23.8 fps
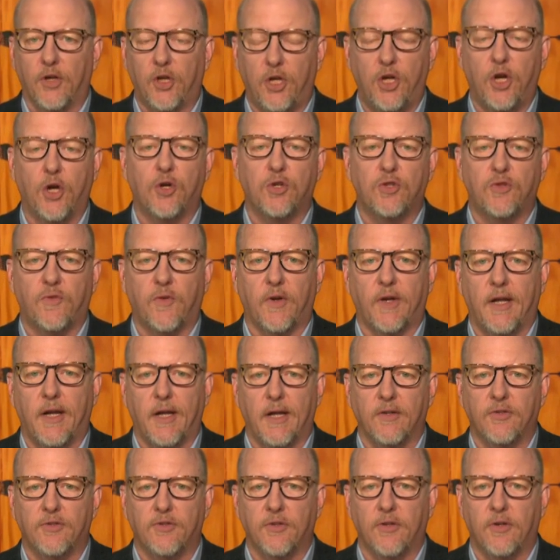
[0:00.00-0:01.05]
cures for
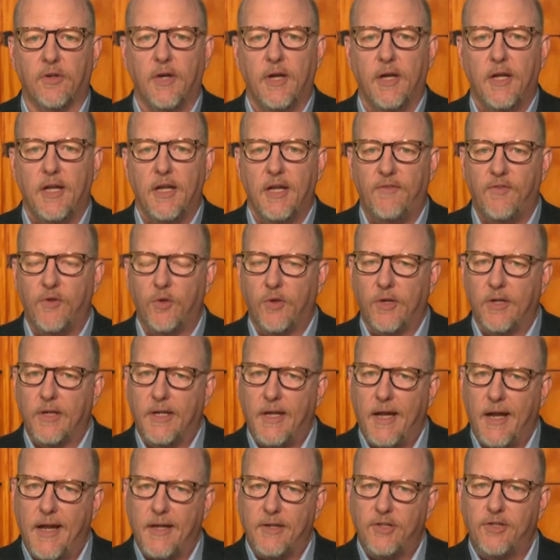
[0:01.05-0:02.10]
cancer if you can
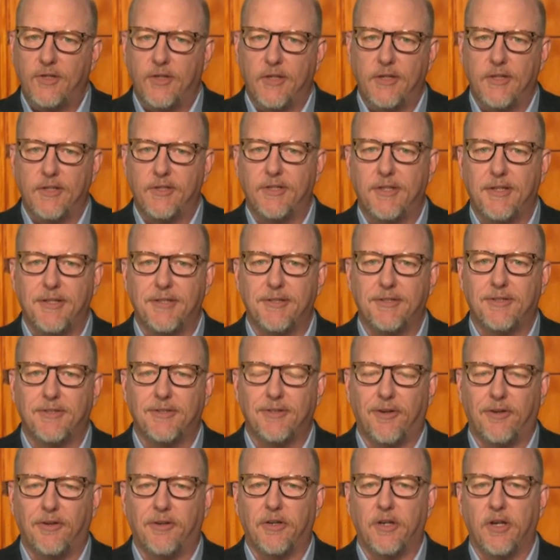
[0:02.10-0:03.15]
catch the disease
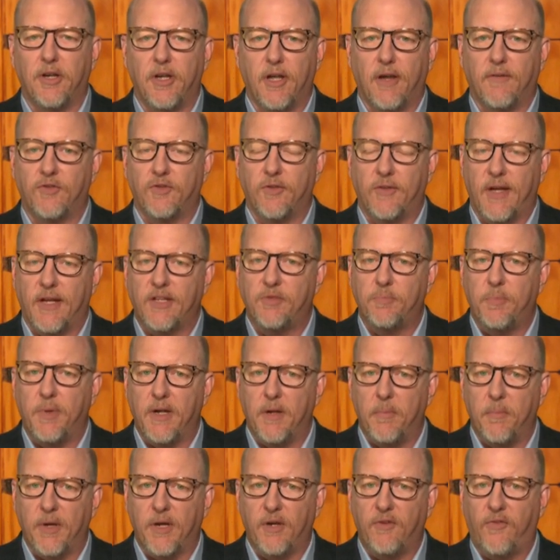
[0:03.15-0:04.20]
early enough. So that's been
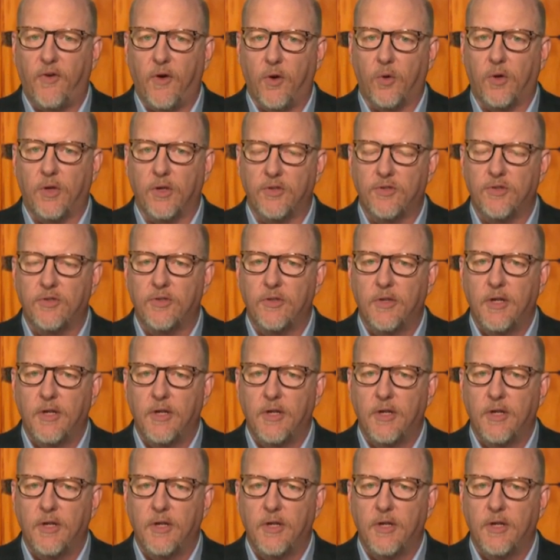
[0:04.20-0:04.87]
a big focus,